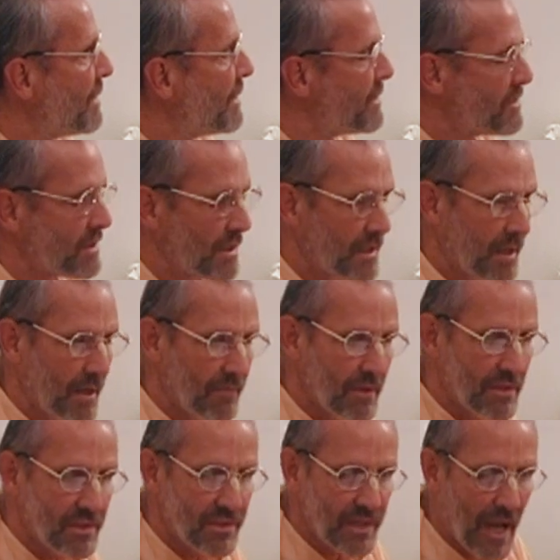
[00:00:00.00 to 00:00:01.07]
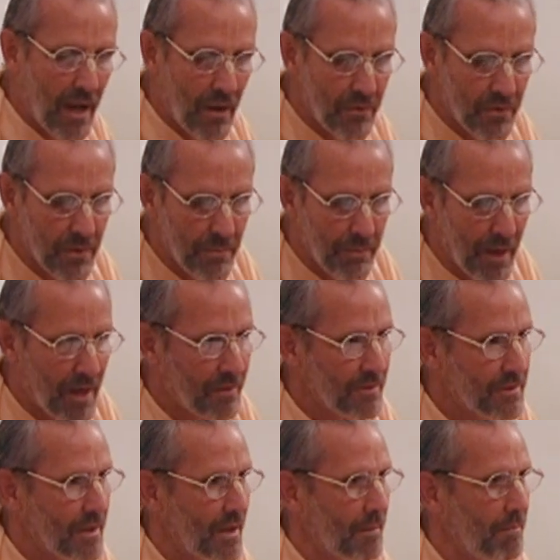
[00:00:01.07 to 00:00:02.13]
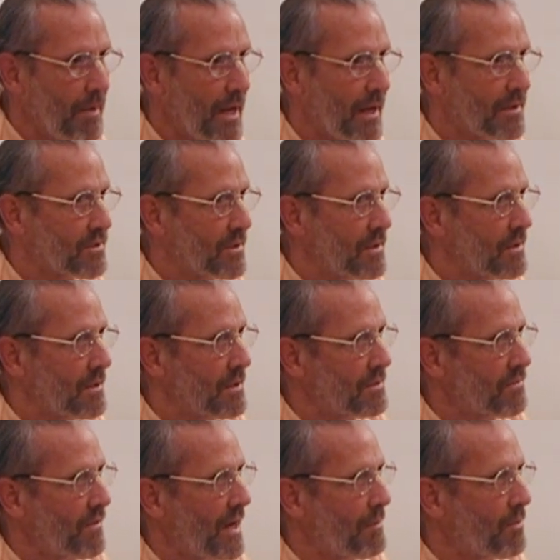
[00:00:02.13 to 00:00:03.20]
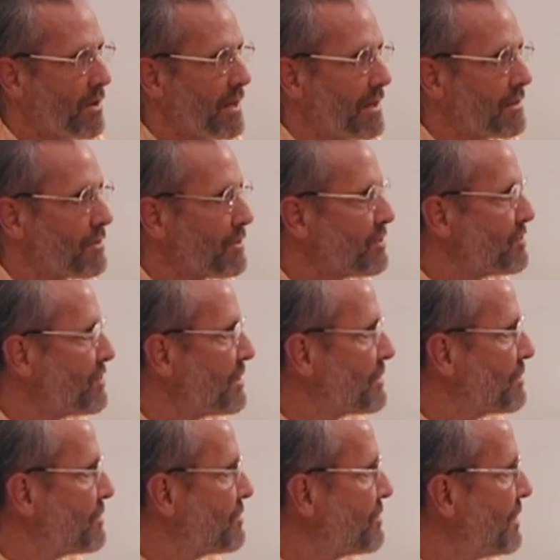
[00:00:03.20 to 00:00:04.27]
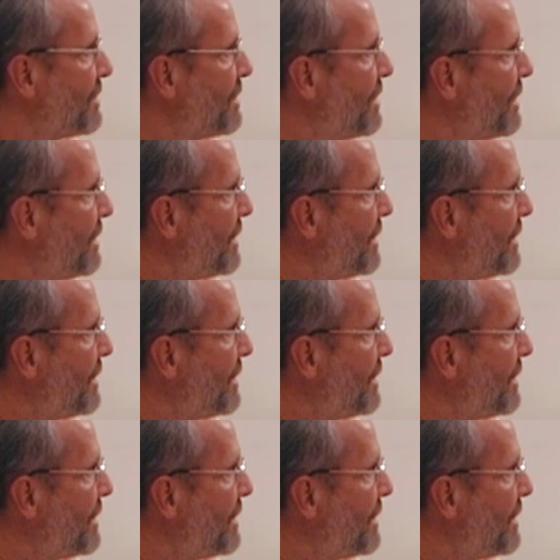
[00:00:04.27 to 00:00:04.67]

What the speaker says: It is said that every sound the Bhagavatam makes is vibrating Krishna, Krishna.